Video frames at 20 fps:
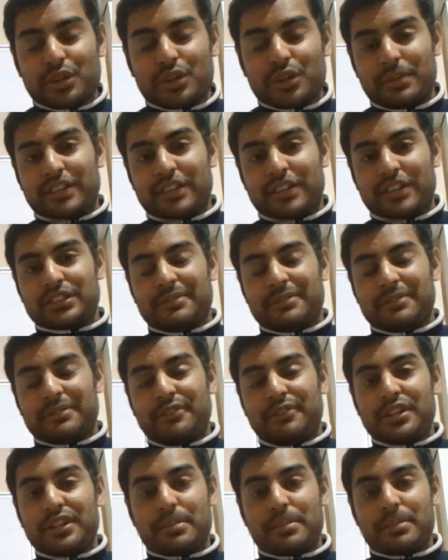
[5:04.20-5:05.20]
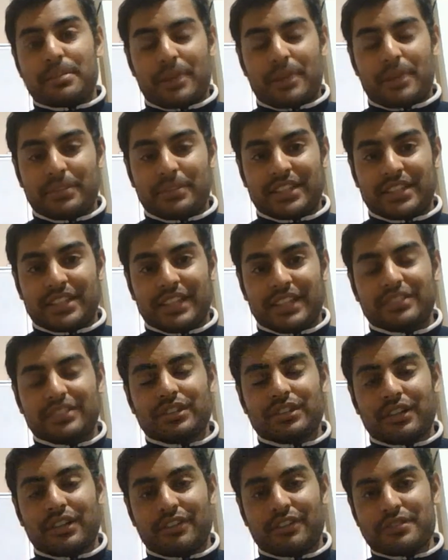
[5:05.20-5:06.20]
about some further properties
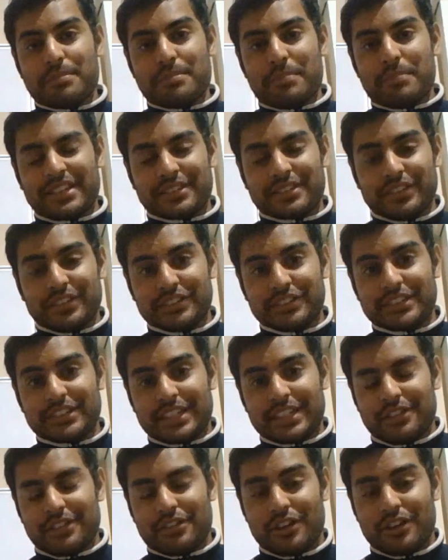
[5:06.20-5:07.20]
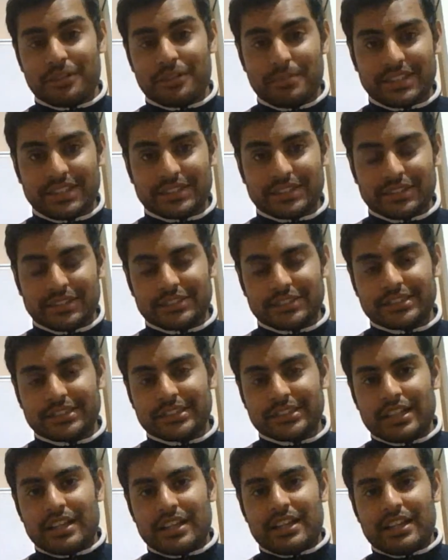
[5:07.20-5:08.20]
of the metals and non-metals.
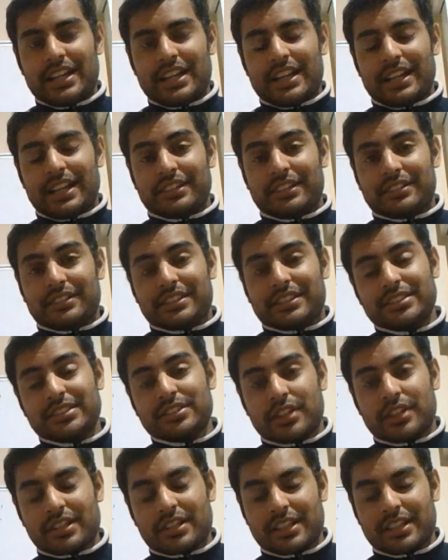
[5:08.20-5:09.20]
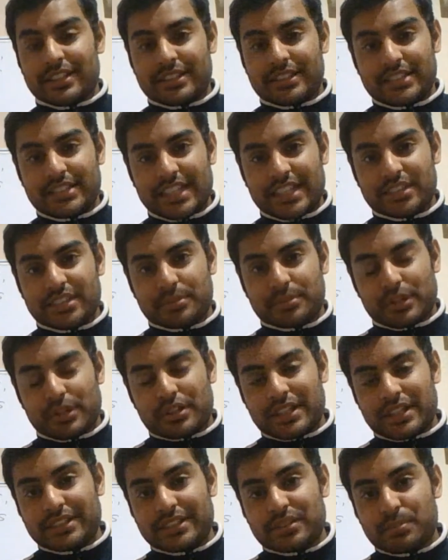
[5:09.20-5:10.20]
And this is not in the textbook,
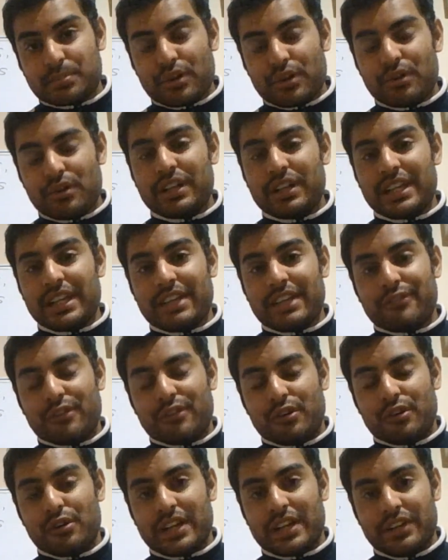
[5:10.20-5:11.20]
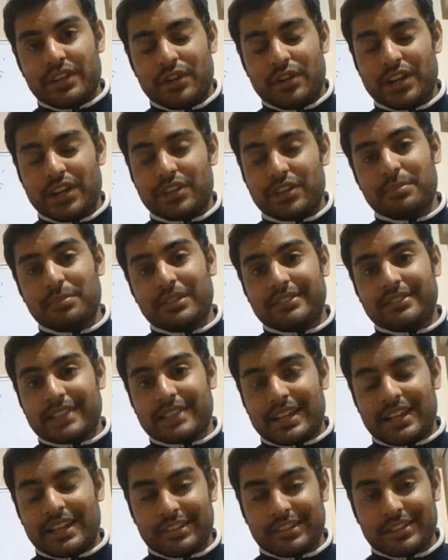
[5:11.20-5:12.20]
it's purely for enrichment
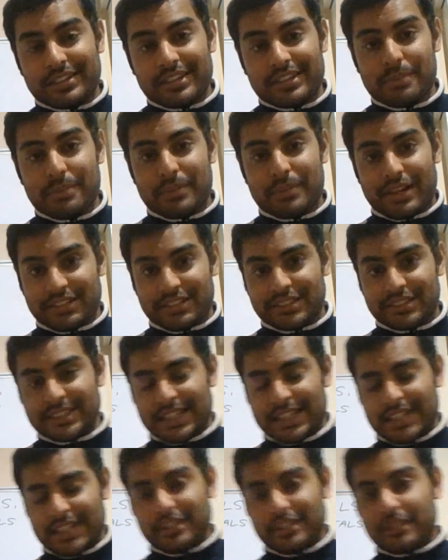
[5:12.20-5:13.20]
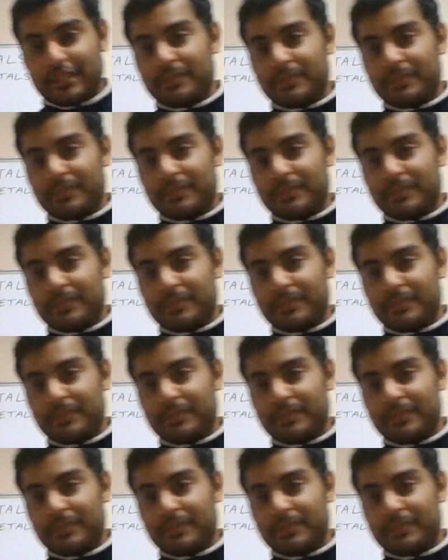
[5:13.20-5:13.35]
and a deeper understanding.